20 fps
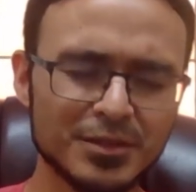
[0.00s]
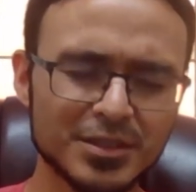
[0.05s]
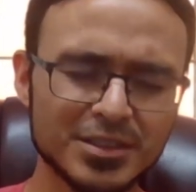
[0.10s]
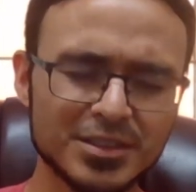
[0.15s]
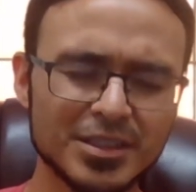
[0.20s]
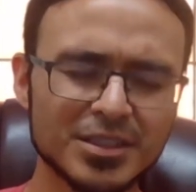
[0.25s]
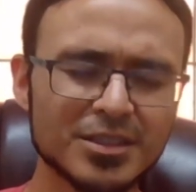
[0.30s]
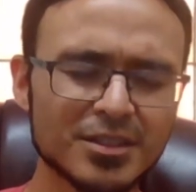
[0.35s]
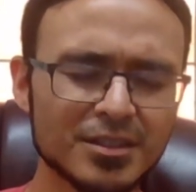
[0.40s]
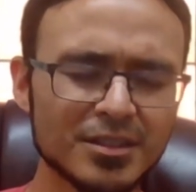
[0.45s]
was
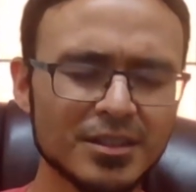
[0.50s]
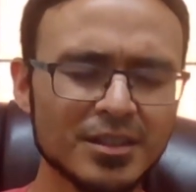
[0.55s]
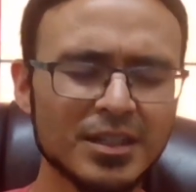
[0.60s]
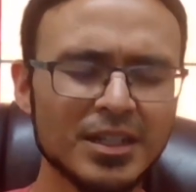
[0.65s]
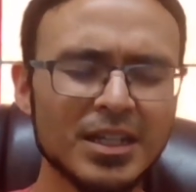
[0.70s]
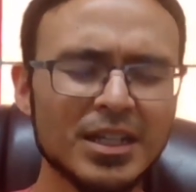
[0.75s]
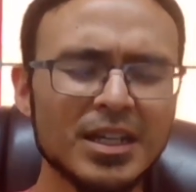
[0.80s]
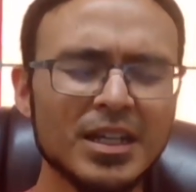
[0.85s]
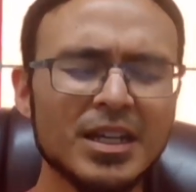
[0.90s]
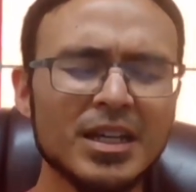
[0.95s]
just,
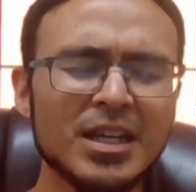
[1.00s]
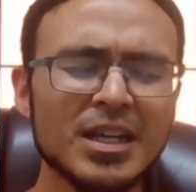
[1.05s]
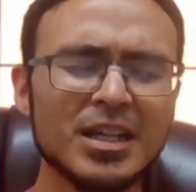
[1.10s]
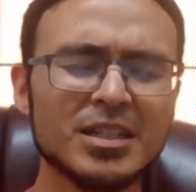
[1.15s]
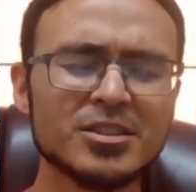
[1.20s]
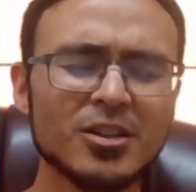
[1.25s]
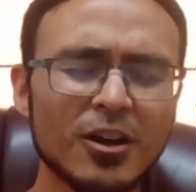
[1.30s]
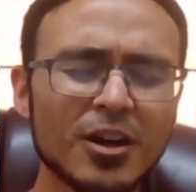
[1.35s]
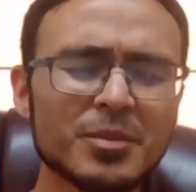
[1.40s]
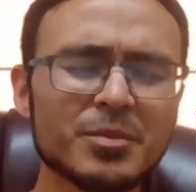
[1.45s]

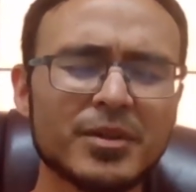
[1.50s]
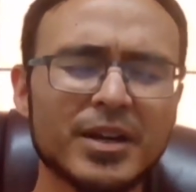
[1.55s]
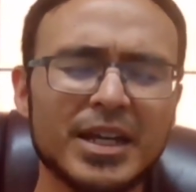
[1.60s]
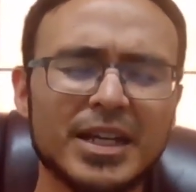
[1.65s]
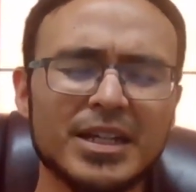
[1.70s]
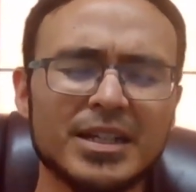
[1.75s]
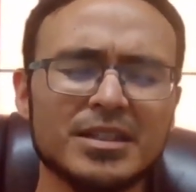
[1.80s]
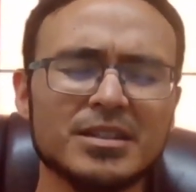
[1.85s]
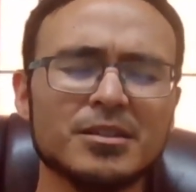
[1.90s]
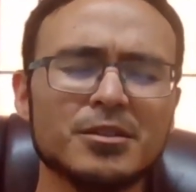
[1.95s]
it's
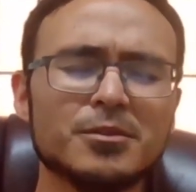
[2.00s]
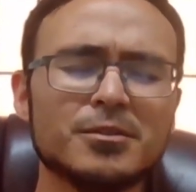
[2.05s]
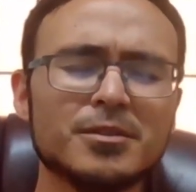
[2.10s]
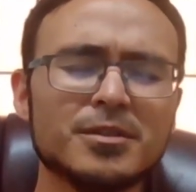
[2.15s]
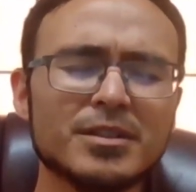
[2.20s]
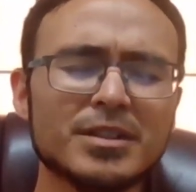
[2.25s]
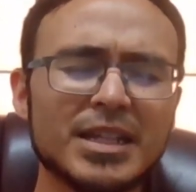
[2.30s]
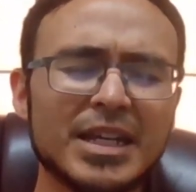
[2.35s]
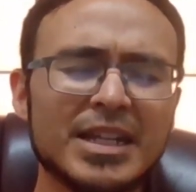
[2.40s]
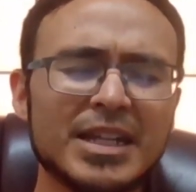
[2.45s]
heartbreaking,
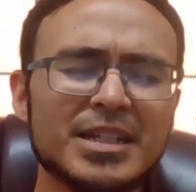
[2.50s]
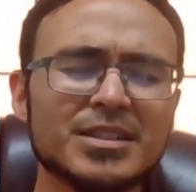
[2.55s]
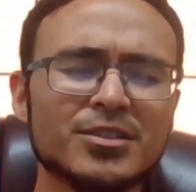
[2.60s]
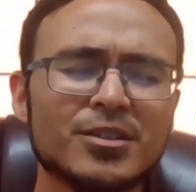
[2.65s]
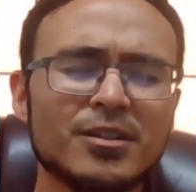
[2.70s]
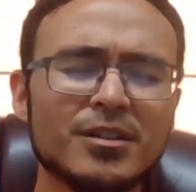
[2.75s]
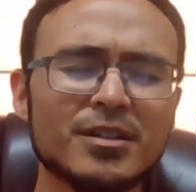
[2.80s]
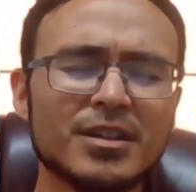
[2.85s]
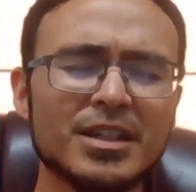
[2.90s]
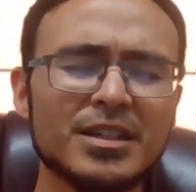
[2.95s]
Lord. And it's
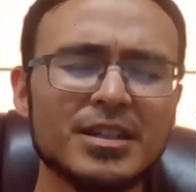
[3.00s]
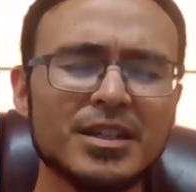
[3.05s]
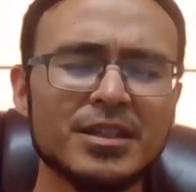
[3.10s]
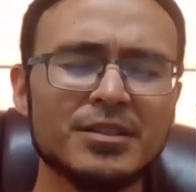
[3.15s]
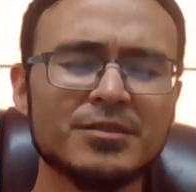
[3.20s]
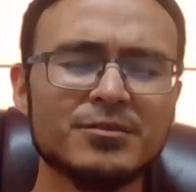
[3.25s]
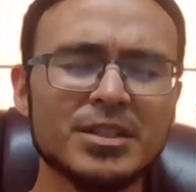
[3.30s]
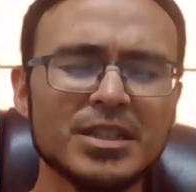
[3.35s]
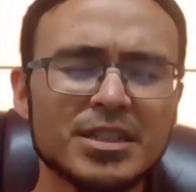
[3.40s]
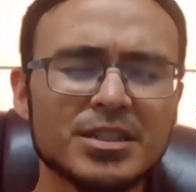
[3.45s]
hard, it,
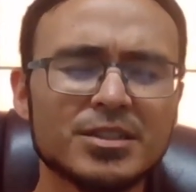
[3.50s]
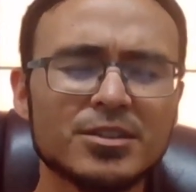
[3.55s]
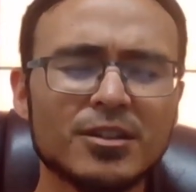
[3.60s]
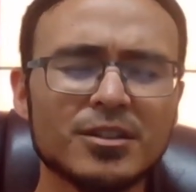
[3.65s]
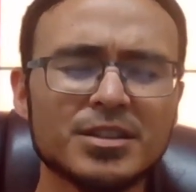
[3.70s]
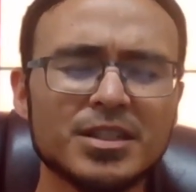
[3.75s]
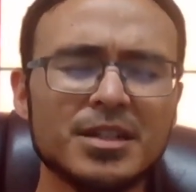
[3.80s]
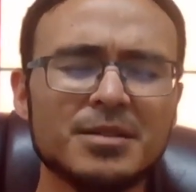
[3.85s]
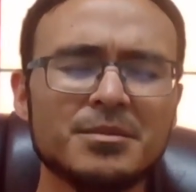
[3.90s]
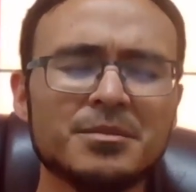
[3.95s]
it really is
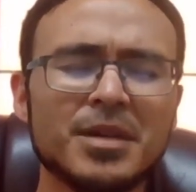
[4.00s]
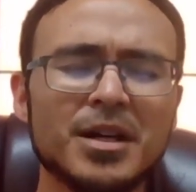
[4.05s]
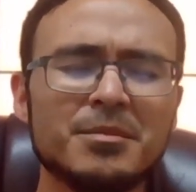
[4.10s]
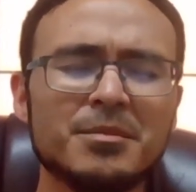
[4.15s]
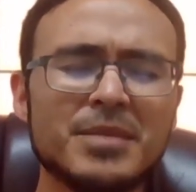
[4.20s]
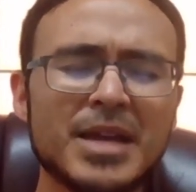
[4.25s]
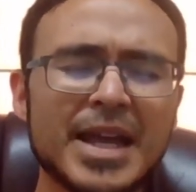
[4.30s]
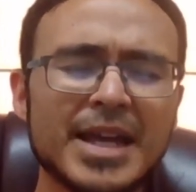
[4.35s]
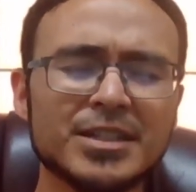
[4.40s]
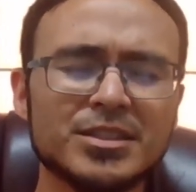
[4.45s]
hard to
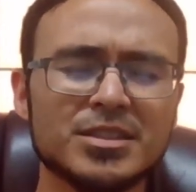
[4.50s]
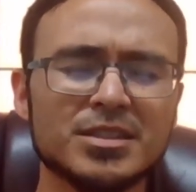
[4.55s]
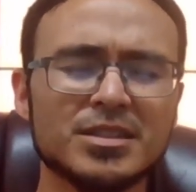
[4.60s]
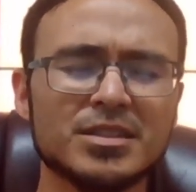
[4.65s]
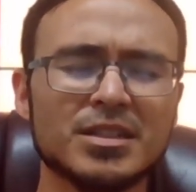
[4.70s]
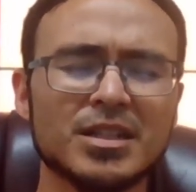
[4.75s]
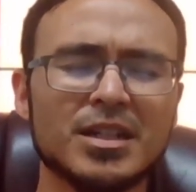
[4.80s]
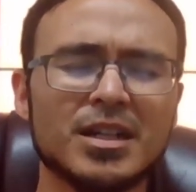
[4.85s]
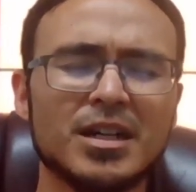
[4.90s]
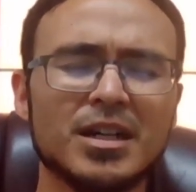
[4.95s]
imagine,
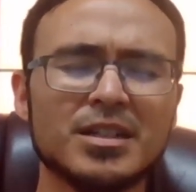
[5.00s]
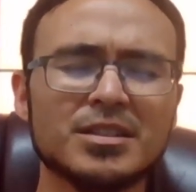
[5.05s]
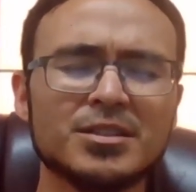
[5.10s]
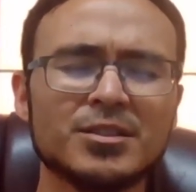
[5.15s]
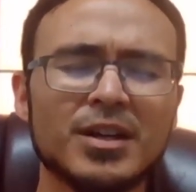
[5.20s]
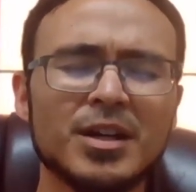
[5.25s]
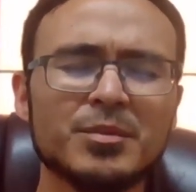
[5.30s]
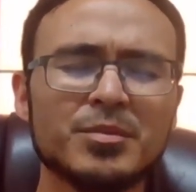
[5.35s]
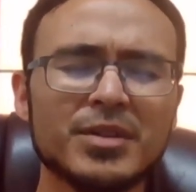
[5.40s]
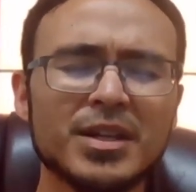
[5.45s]
God. So
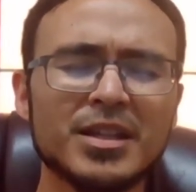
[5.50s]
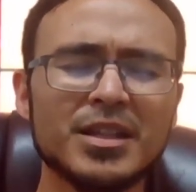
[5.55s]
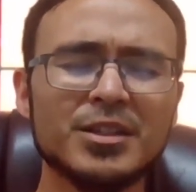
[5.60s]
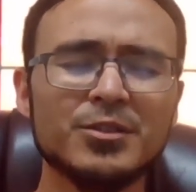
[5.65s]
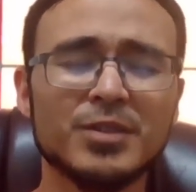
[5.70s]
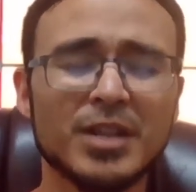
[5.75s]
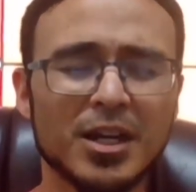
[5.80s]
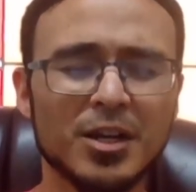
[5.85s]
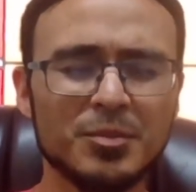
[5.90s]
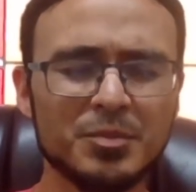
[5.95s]
I pray that you
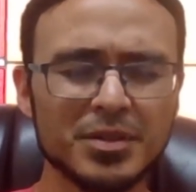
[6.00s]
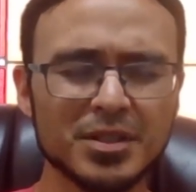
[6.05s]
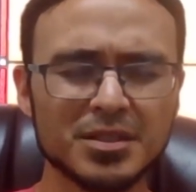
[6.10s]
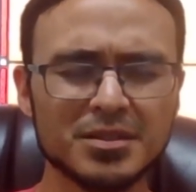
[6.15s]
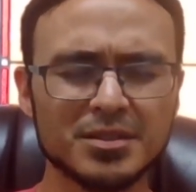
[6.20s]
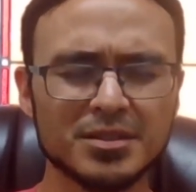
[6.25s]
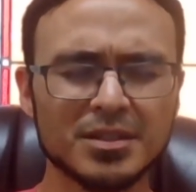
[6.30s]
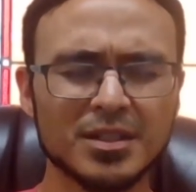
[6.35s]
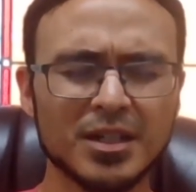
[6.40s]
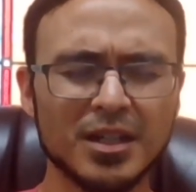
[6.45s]
would help
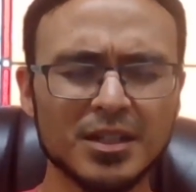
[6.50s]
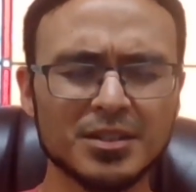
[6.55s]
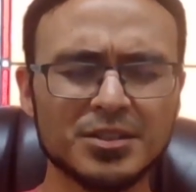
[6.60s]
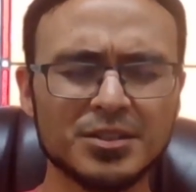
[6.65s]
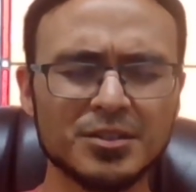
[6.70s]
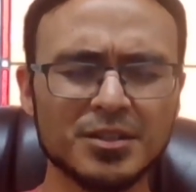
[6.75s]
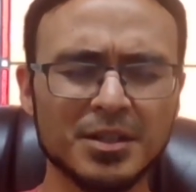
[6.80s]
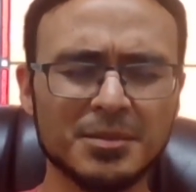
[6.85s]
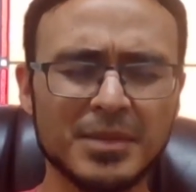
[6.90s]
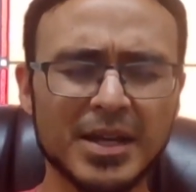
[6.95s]
us, God,
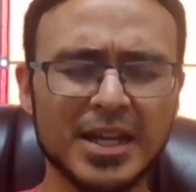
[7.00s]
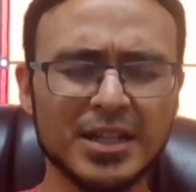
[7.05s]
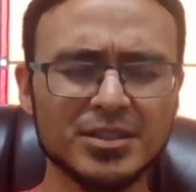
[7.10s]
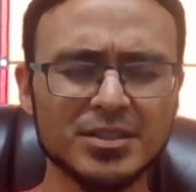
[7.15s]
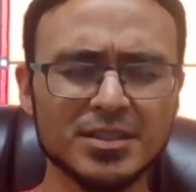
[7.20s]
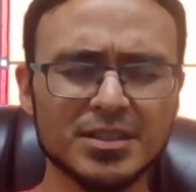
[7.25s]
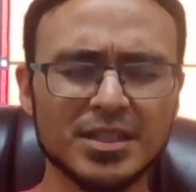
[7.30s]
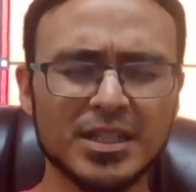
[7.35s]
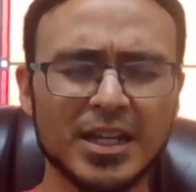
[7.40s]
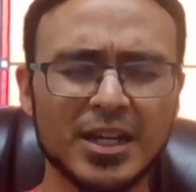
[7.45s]
to
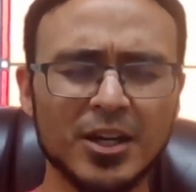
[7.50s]
imagine it.